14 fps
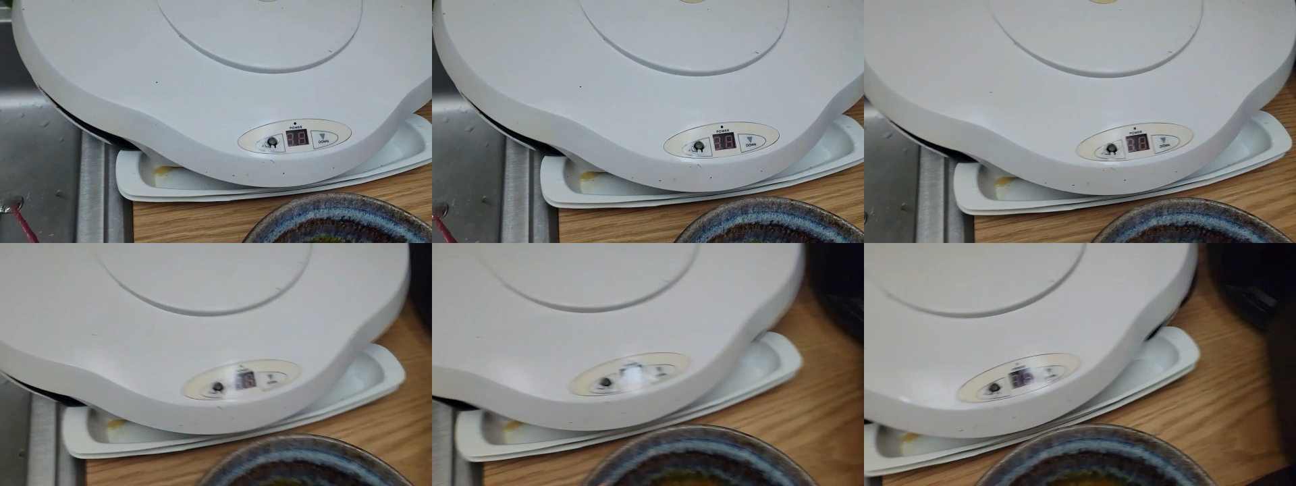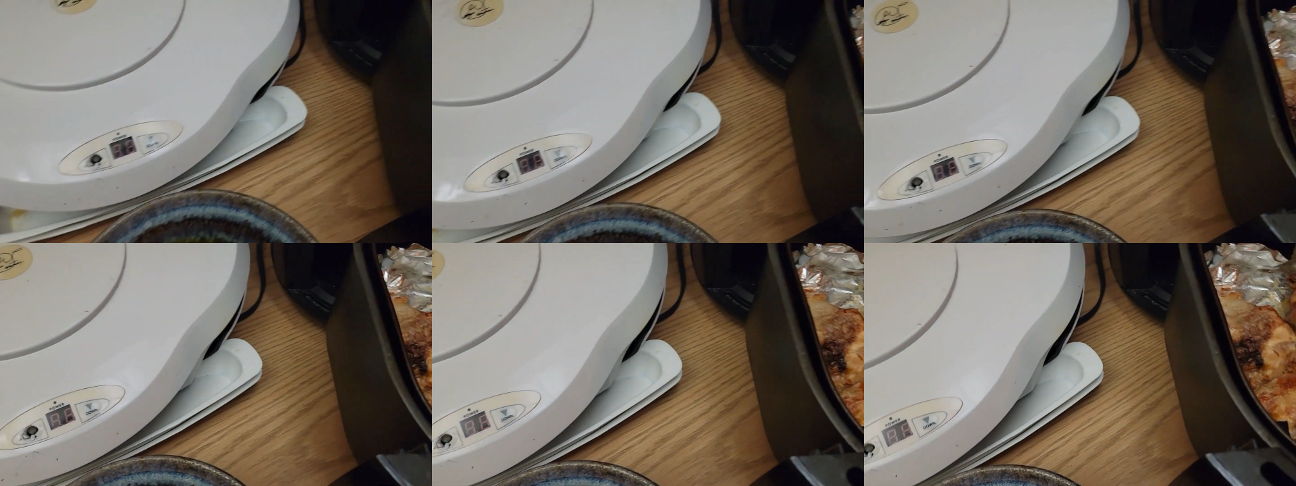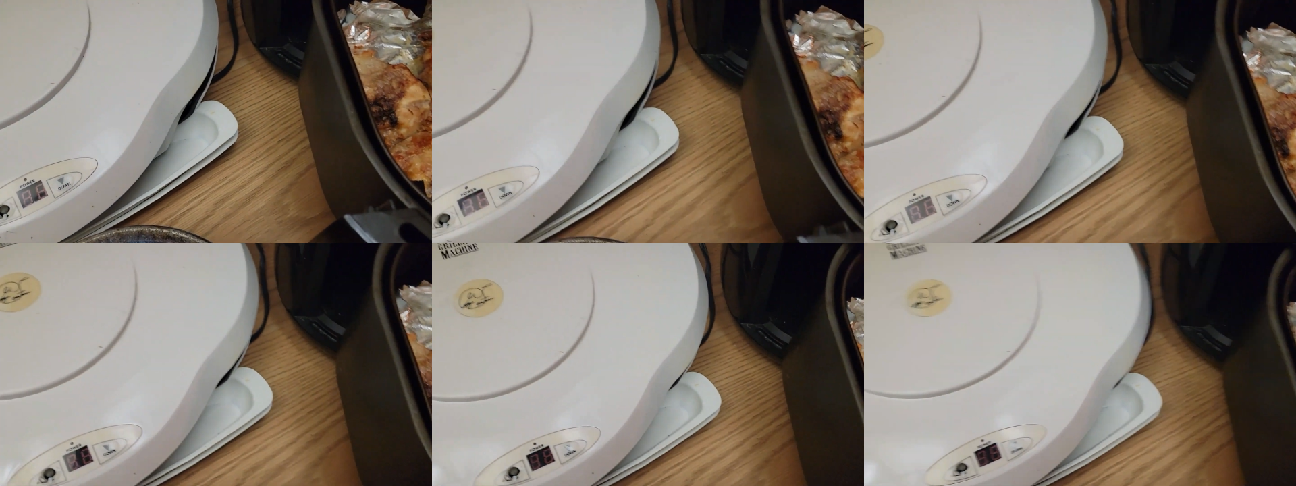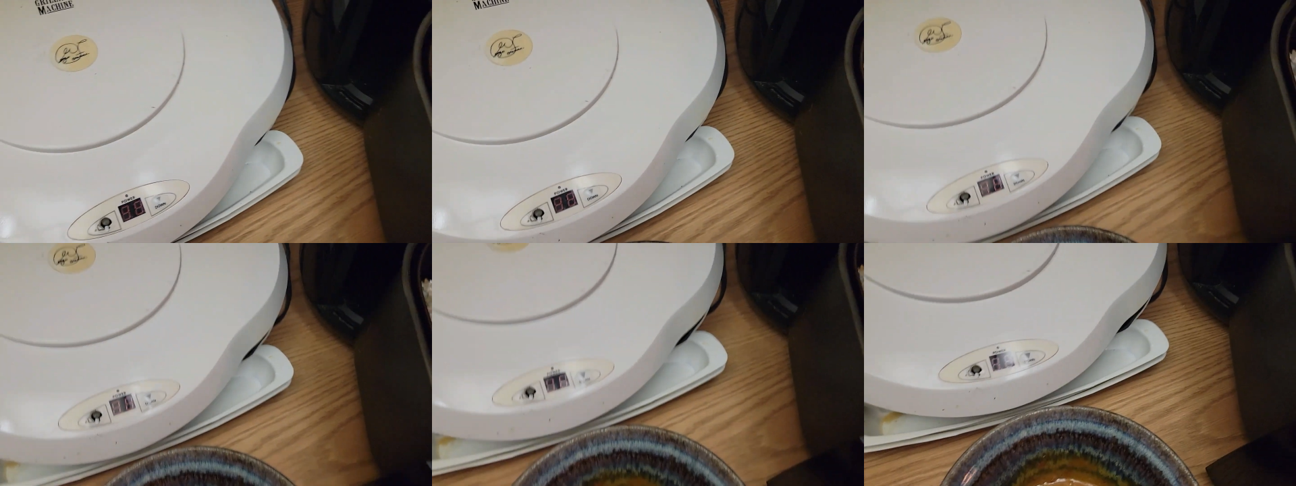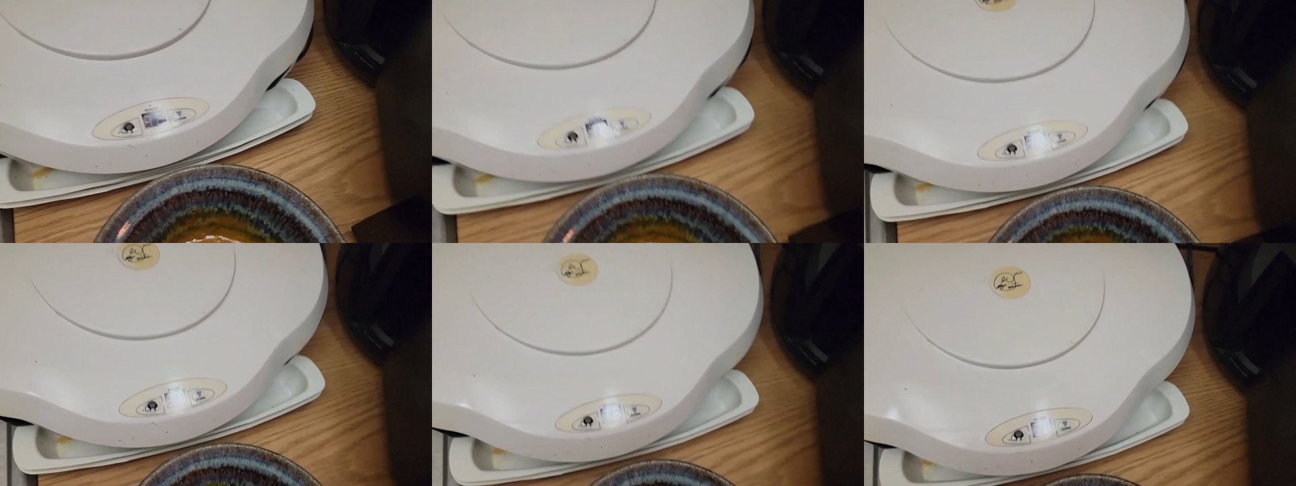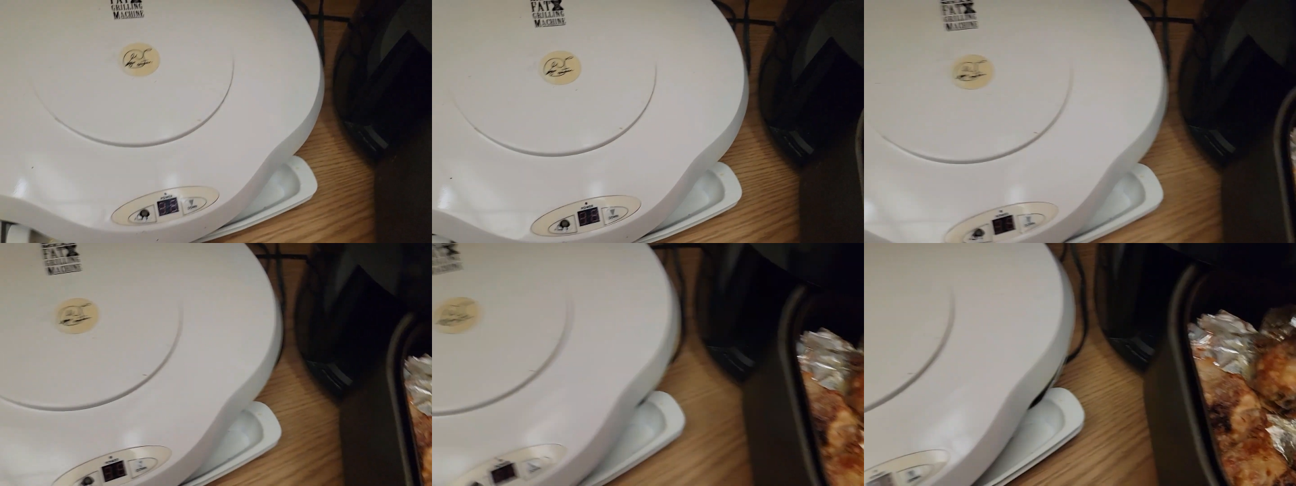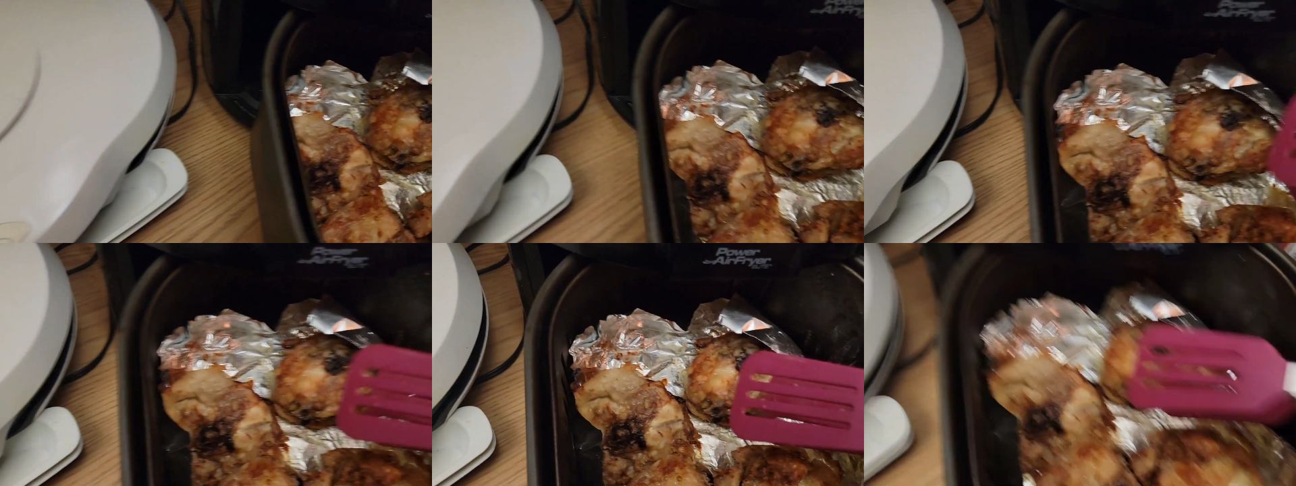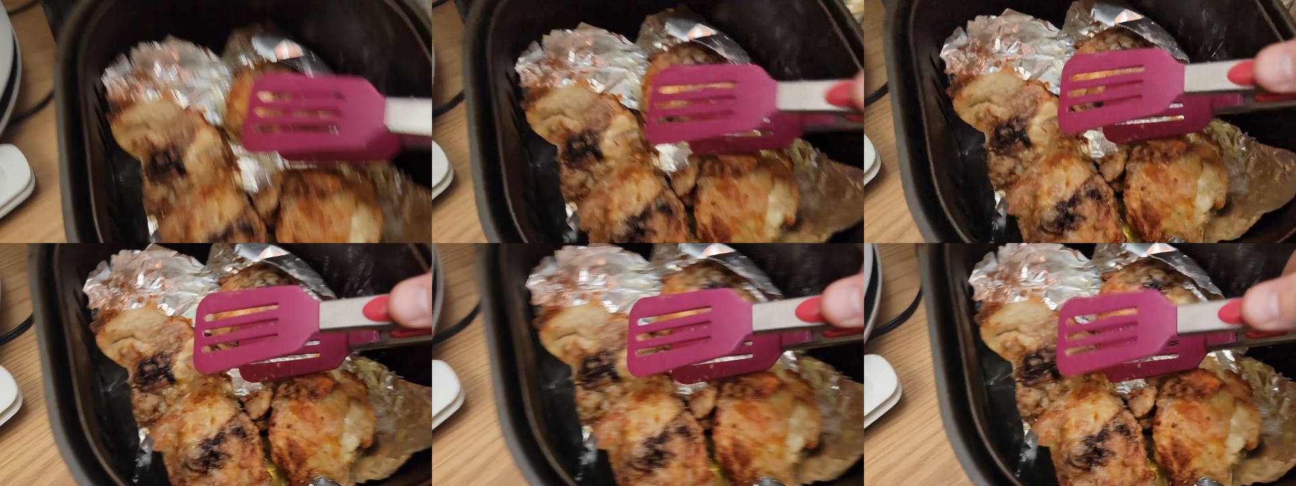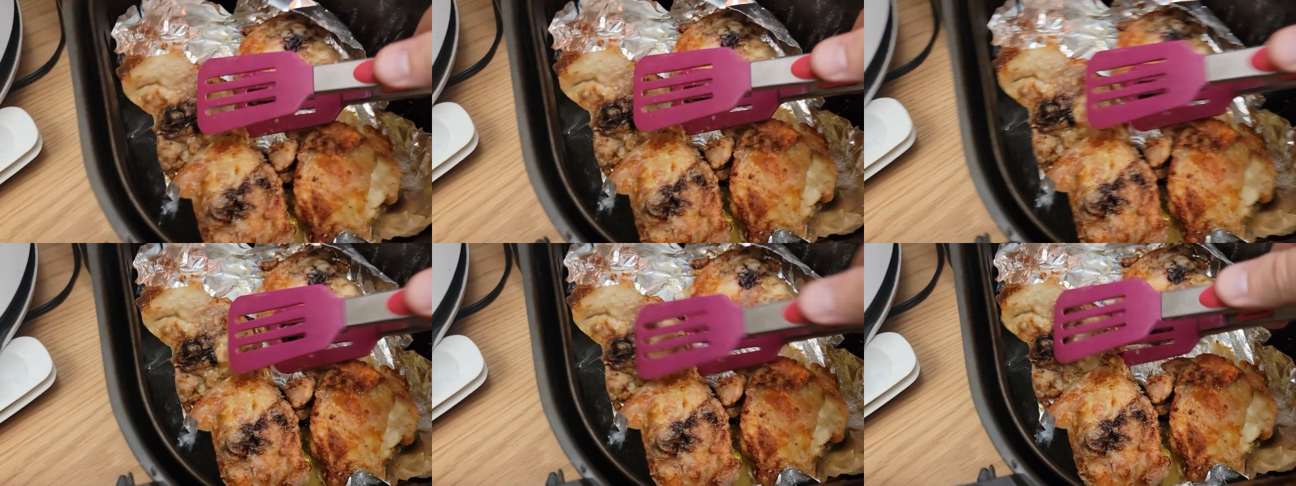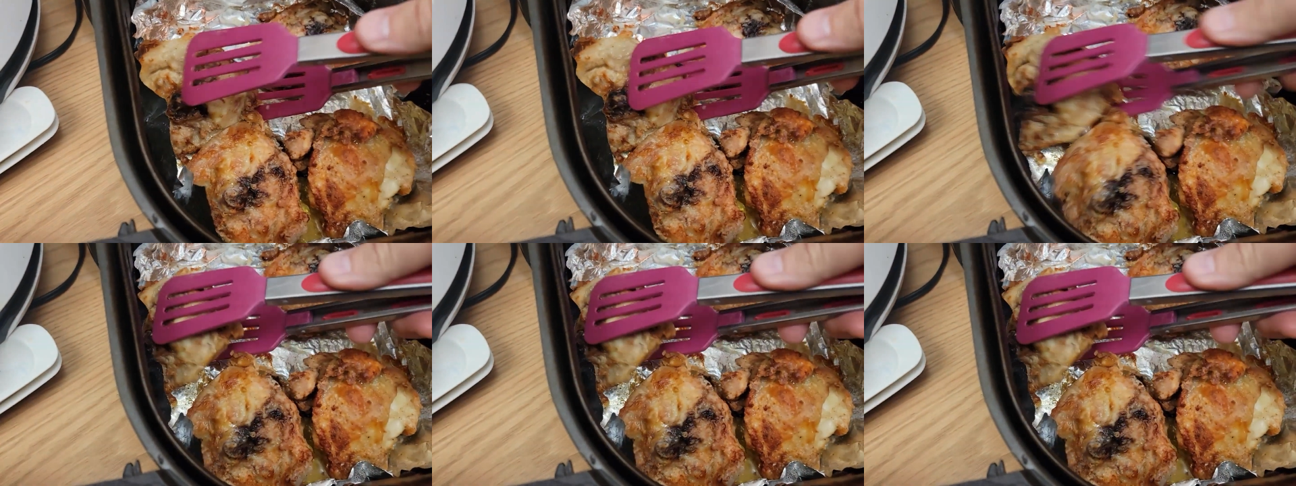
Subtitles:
Nobody's mouth can be seen.